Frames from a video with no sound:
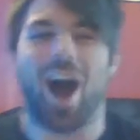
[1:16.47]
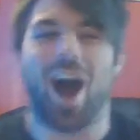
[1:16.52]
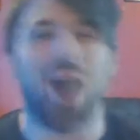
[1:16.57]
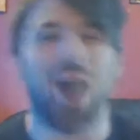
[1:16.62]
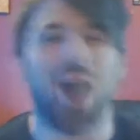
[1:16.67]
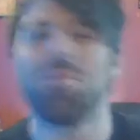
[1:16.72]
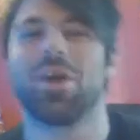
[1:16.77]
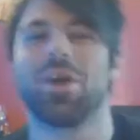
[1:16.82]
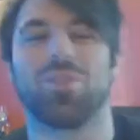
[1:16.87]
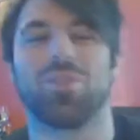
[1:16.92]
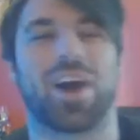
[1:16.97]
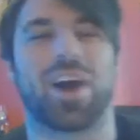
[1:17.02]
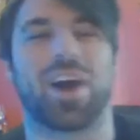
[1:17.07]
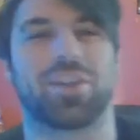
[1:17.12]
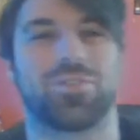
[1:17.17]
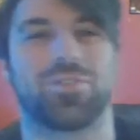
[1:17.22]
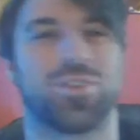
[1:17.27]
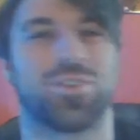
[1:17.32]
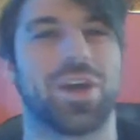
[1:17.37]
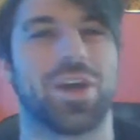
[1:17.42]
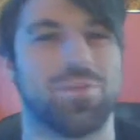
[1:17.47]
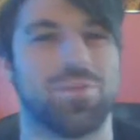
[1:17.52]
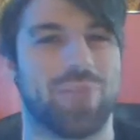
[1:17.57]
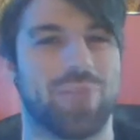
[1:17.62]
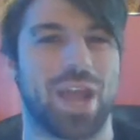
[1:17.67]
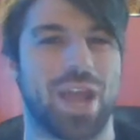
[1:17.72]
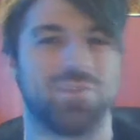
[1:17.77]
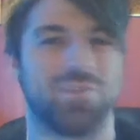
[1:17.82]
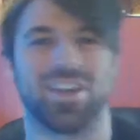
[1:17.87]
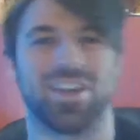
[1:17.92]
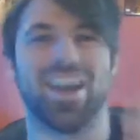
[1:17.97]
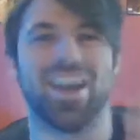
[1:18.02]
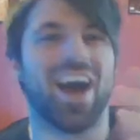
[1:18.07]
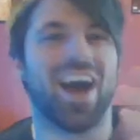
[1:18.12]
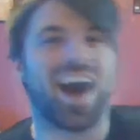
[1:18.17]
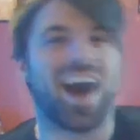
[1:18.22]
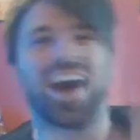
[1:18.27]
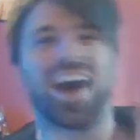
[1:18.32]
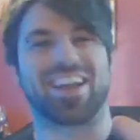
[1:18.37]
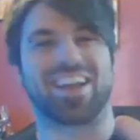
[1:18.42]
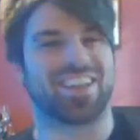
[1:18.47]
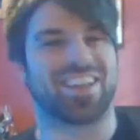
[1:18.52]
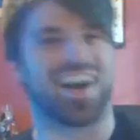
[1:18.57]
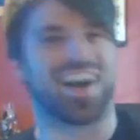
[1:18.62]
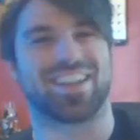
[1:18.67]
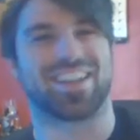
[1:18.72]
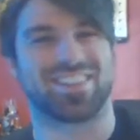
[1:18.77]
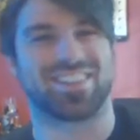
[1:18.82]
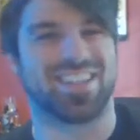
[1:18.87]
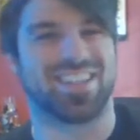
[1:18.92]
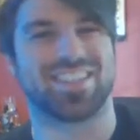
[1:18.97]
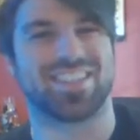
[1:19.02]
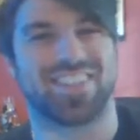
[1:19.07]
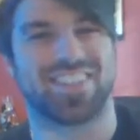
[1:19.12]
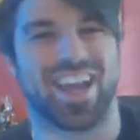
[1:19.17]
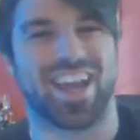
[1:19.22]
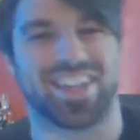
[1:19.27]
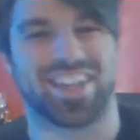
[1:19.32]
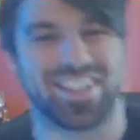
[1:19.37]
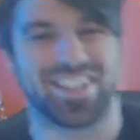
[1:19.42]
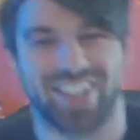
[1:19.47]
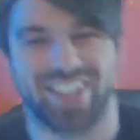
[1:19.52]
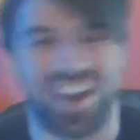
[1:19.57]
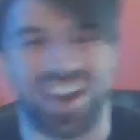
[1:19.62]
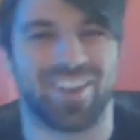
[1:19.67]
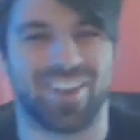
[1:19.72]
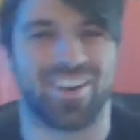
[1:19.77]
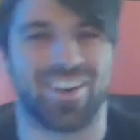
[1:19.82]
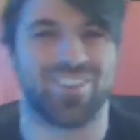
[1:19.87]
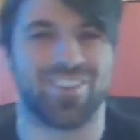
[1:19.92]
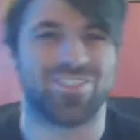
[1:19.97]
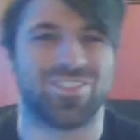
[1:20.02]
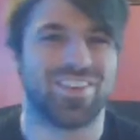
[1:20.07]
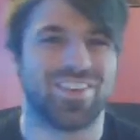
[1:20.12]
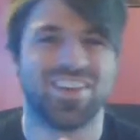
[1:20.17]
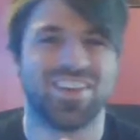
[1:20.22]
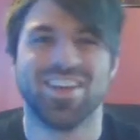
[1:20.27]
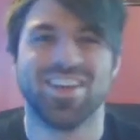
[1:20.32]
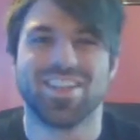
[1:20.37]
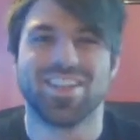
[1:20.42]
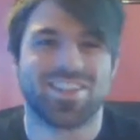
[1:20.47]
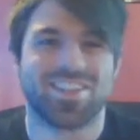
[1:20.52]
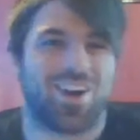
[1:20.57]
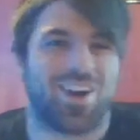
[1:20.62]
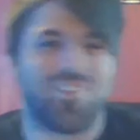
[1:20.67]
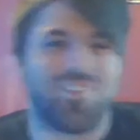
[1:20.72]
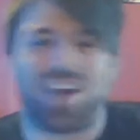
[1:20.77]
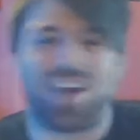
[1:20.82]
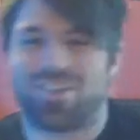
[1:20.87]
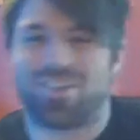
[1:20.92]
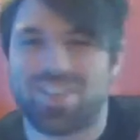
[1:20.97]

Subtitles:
I'm in like Flint, baby. I got this taken care of. So I'm like,